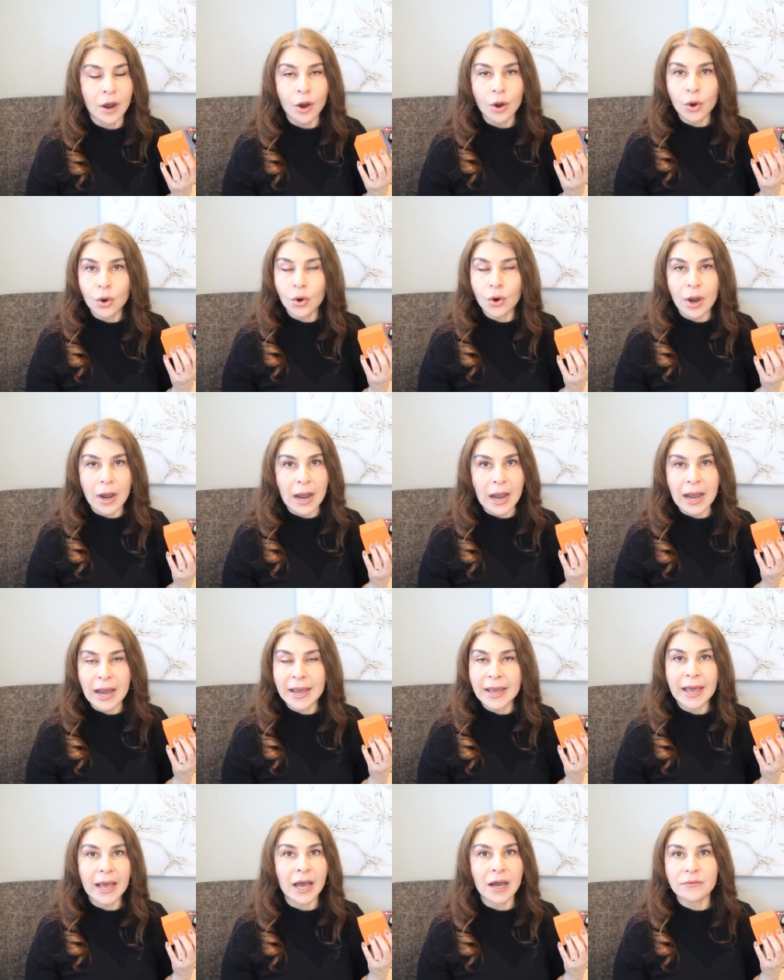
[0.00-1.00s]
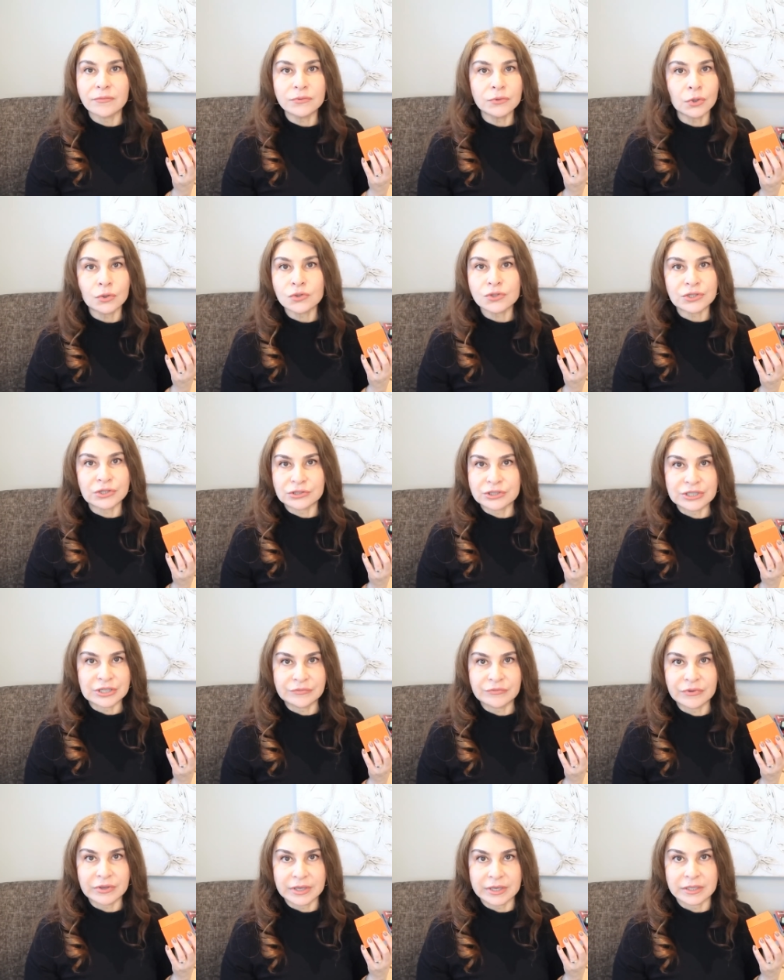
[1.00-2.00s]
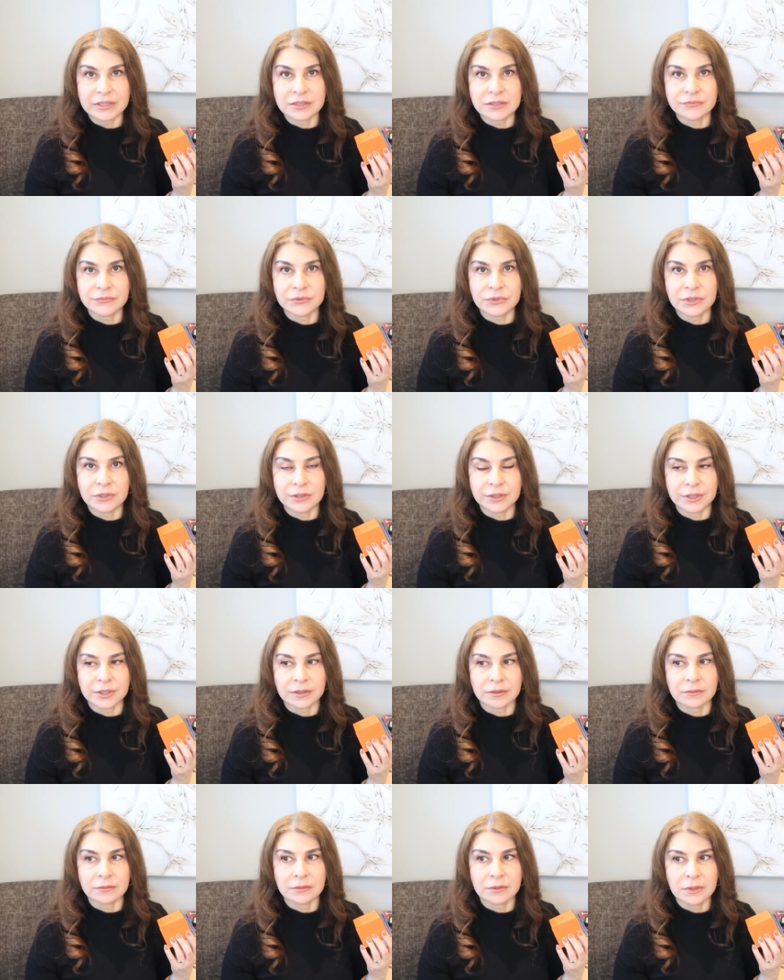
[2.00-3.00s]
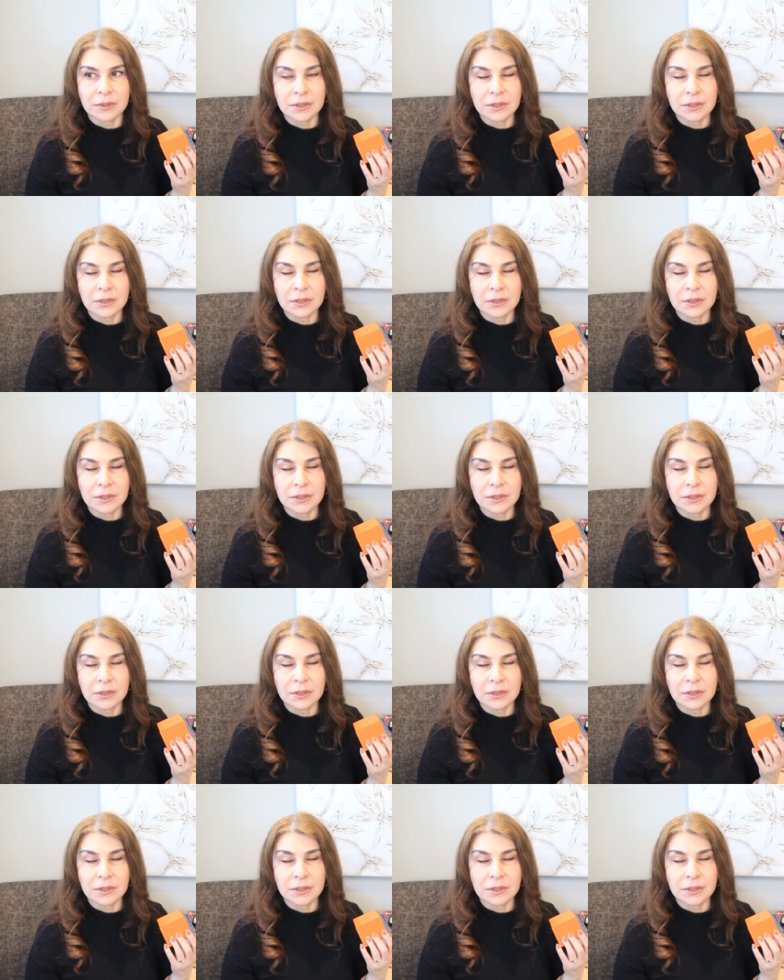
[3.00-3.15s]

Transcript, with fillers: oh, I have no certificates for the ring.